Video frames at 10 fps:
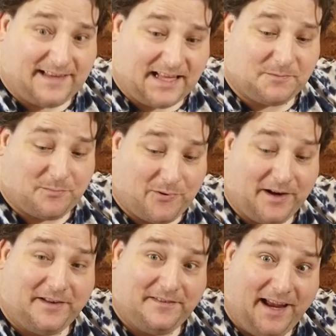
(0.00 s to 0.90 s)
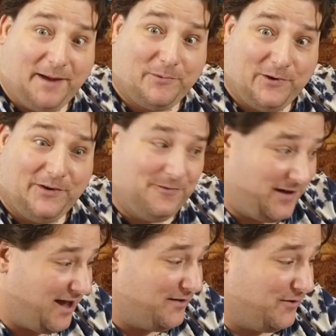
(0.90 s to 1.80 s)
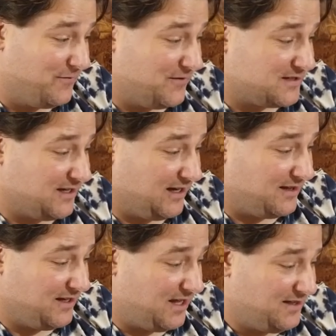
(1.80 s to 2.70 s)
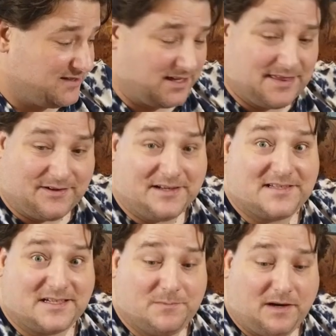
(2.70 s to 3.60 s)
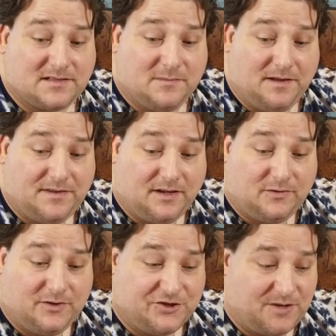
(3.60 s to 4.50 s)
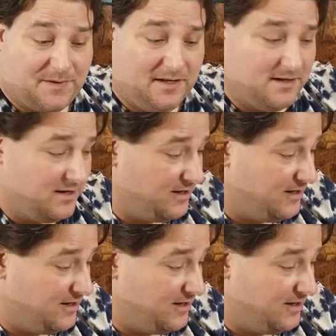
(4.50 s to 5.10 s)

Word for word: That's pretty damn good value for this thing. I think I think it's like thirty-six bucks a month, including shipping.